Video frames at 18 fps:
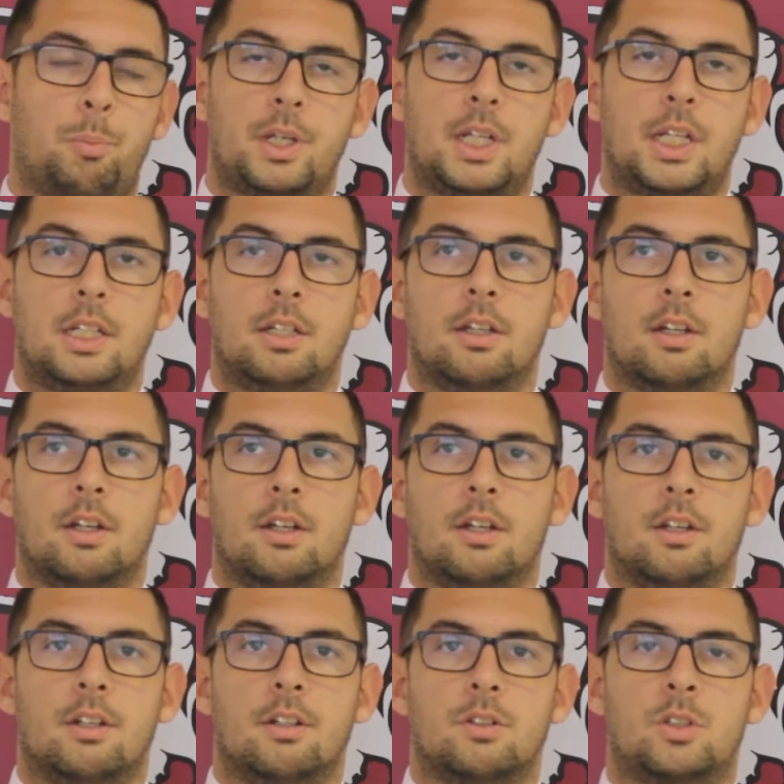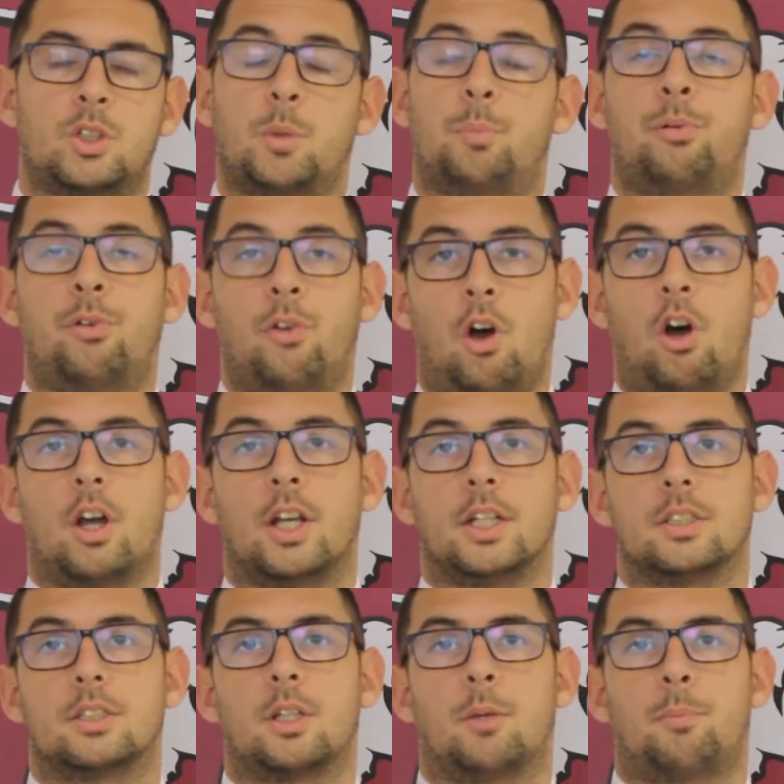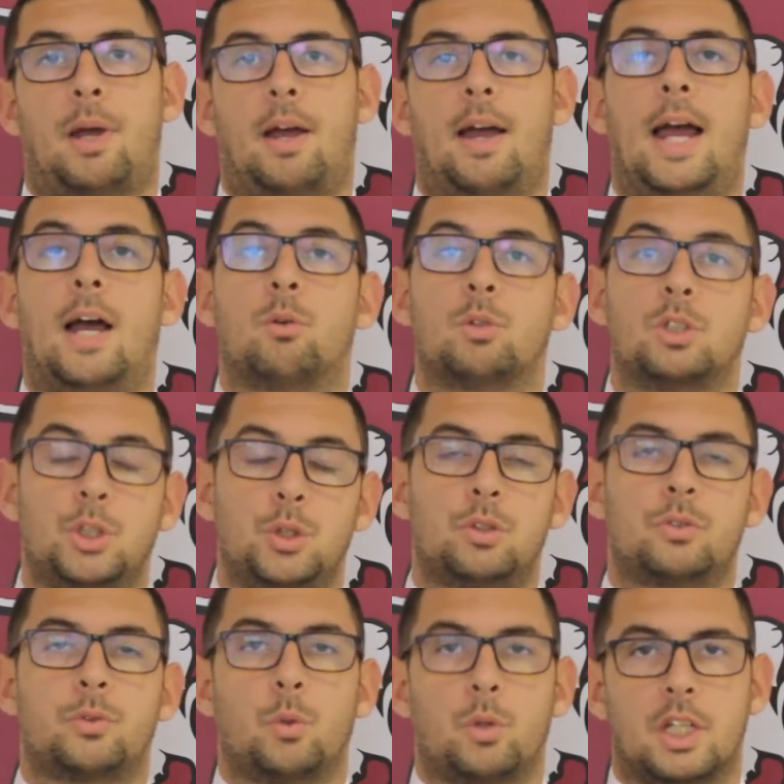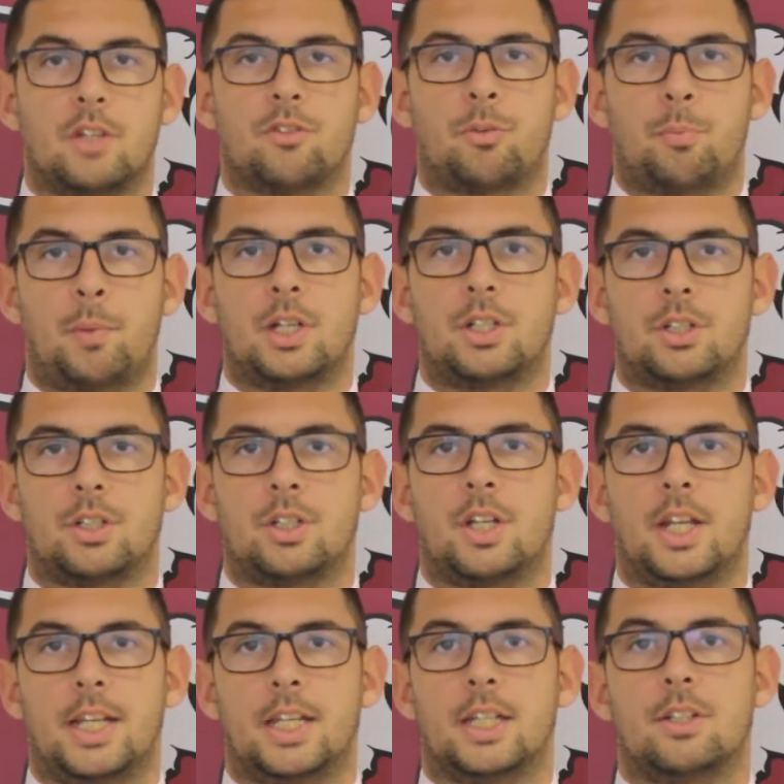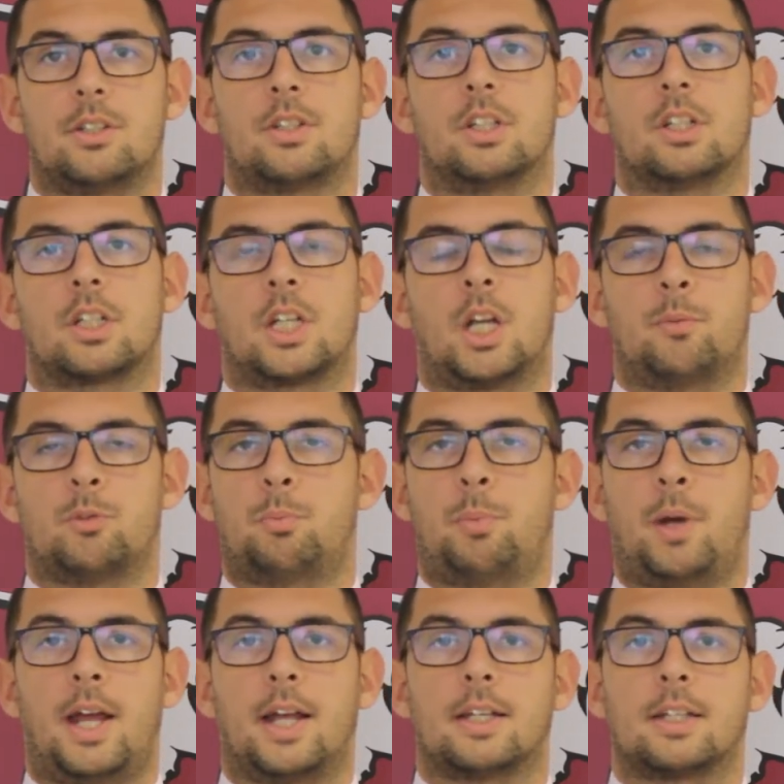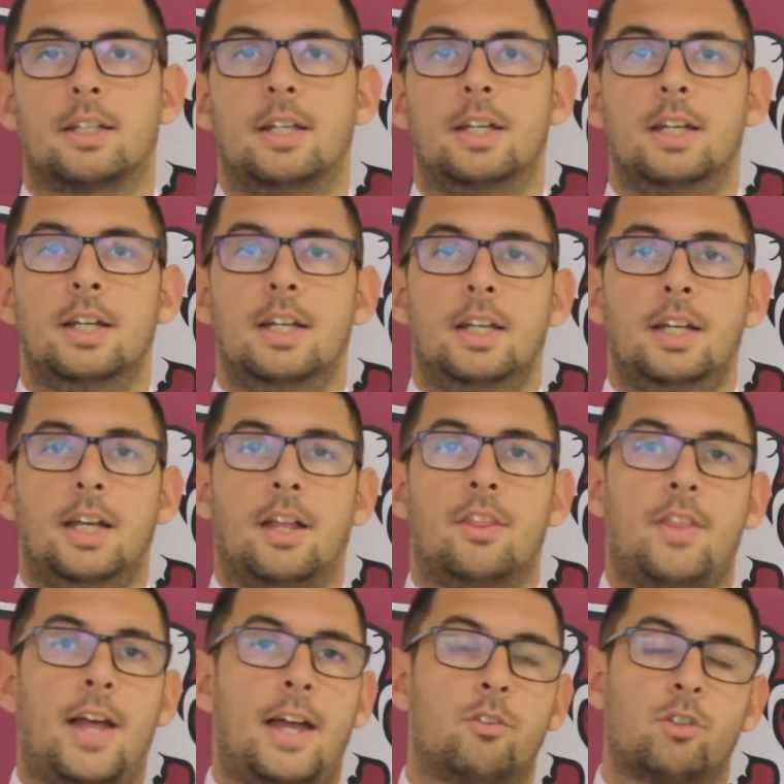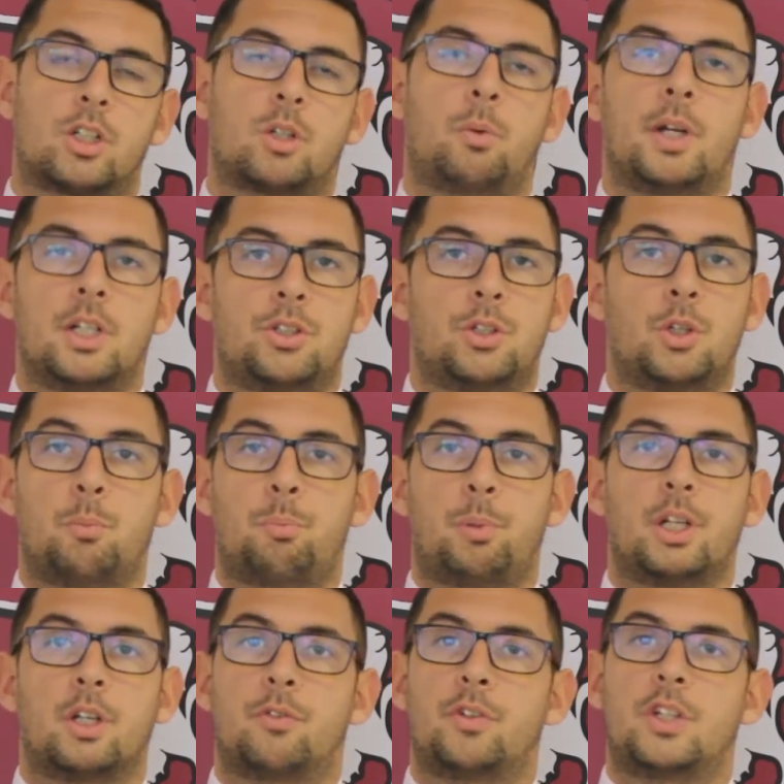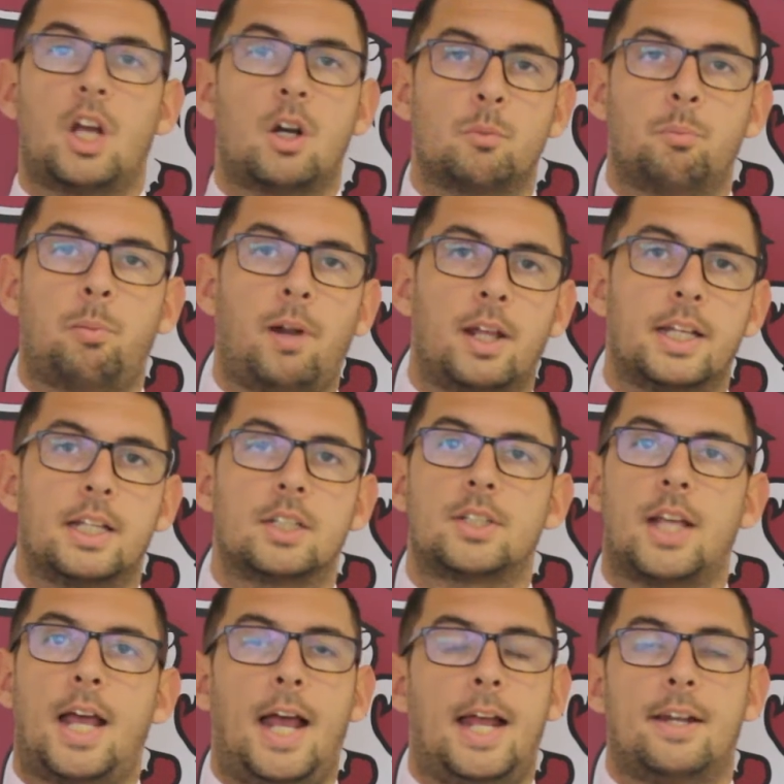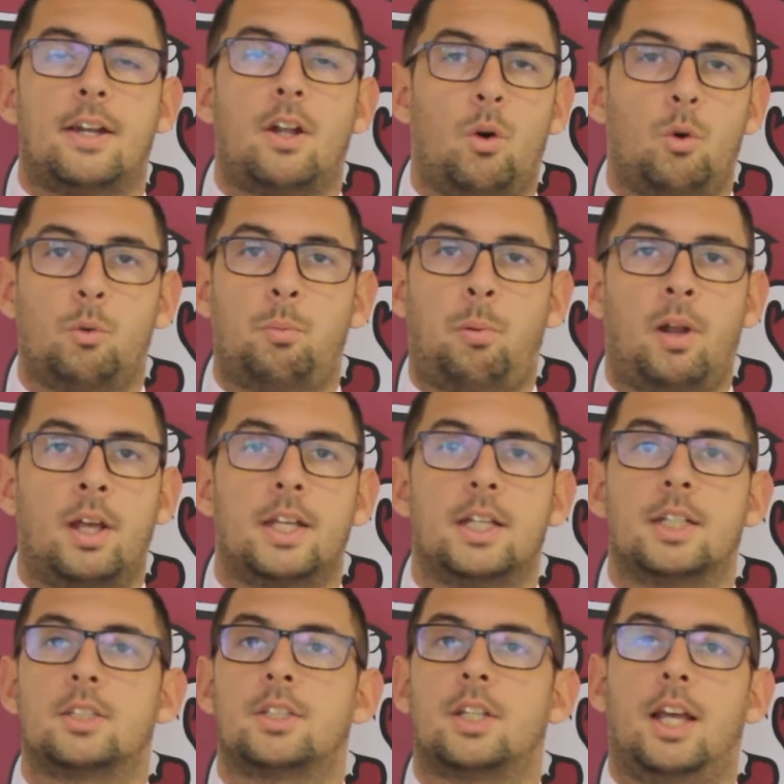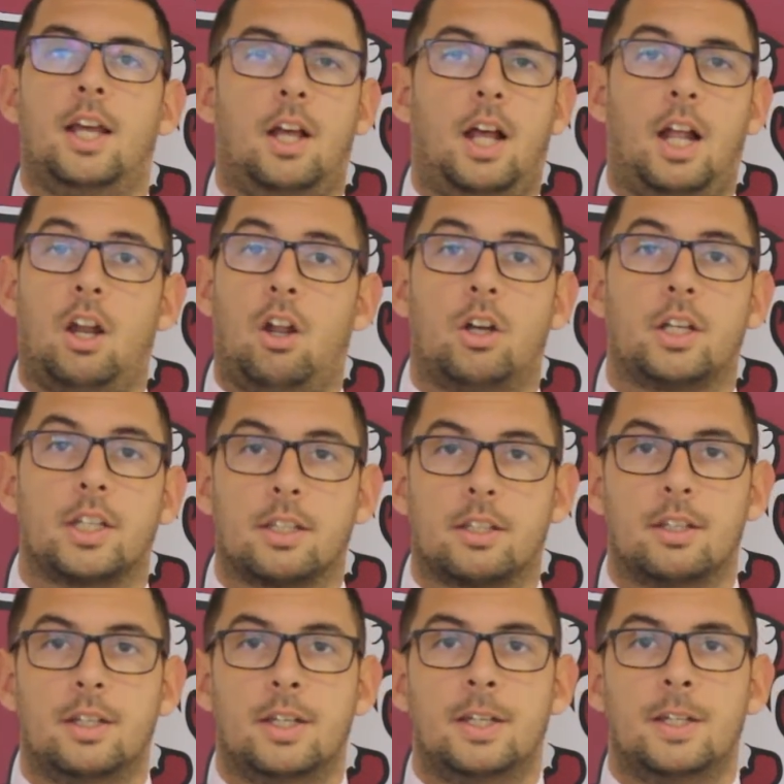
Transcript: be surprised about how useful the information is that comes back. And that request should be of young players and old players alike.